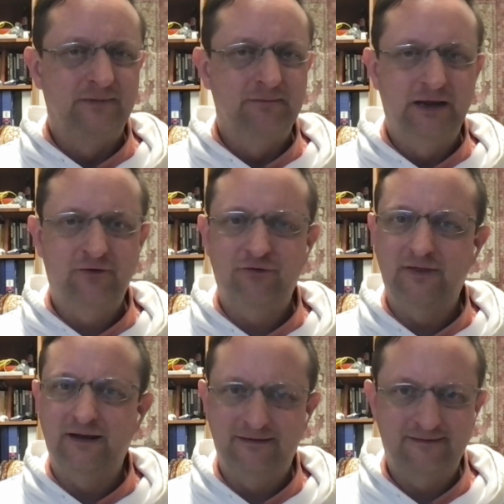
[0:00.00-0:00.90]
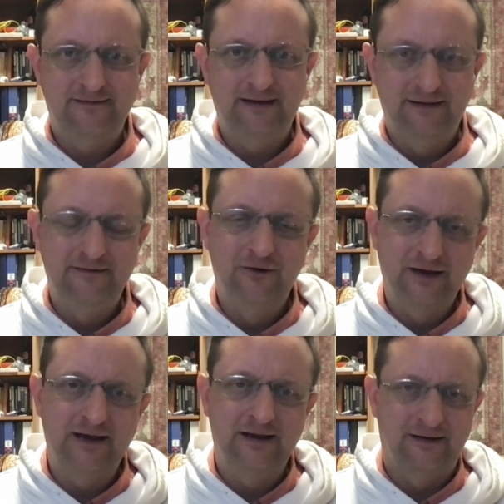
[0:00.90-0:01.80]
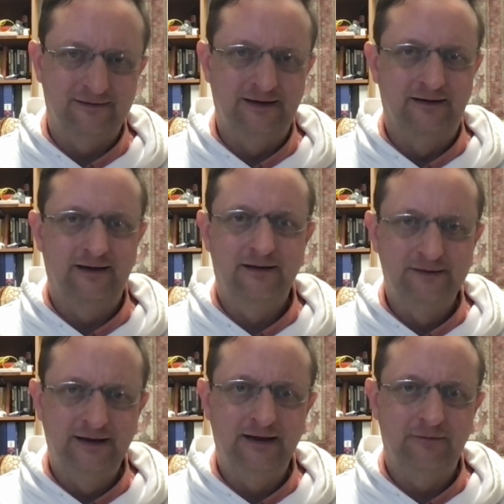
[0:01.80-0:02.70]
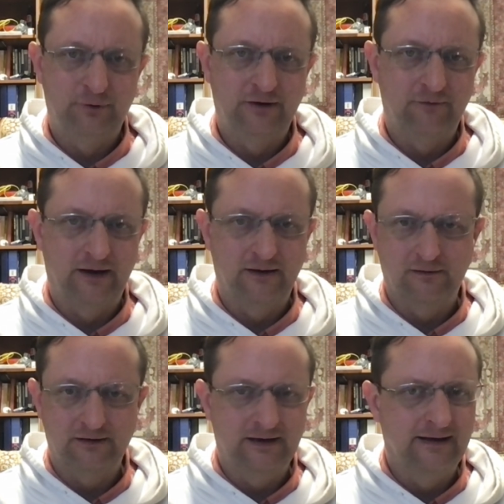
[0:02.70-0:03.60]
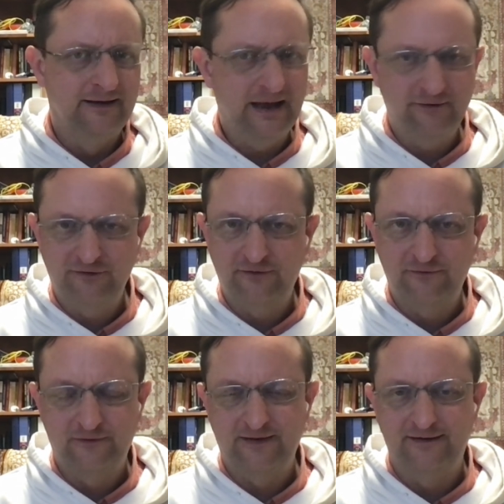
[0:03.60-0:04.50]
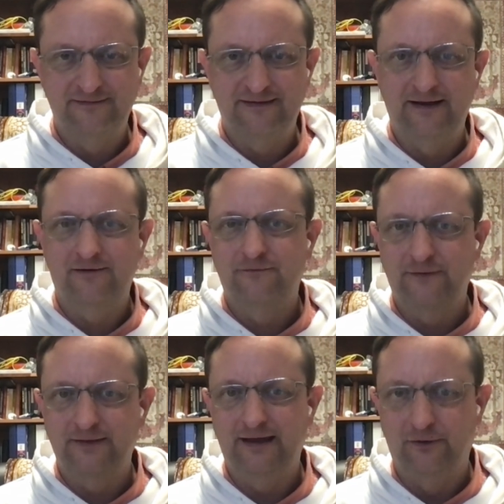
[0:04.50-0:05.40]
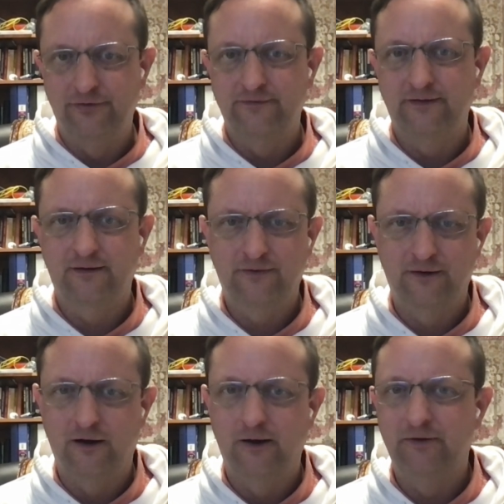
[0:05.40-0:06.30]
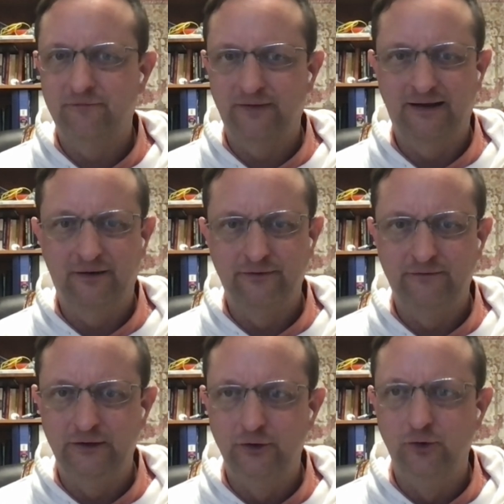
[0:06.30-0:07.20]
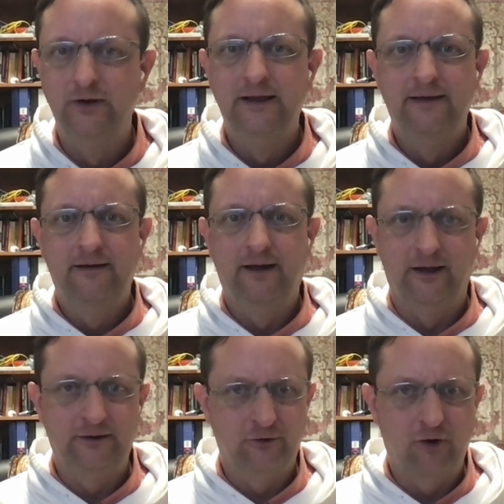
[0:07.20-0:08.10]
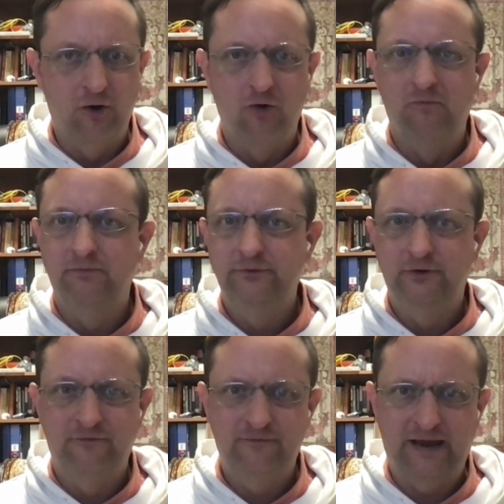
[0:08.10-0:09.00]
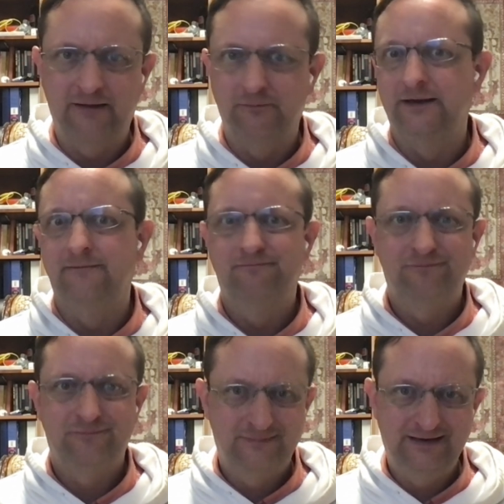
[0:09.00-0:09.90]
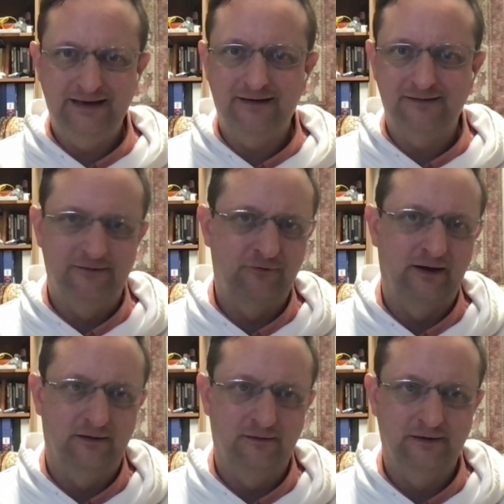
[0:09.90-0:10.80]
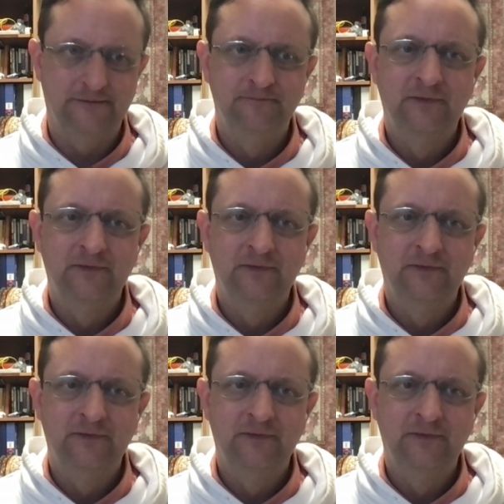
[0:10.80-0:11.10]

Make sure that you're getting it cleaned and cleaning it pretty regularly, and not just for the aesthetics, for the health of the carpet, for the health of you, your home, your family. Get it cleaned regularly.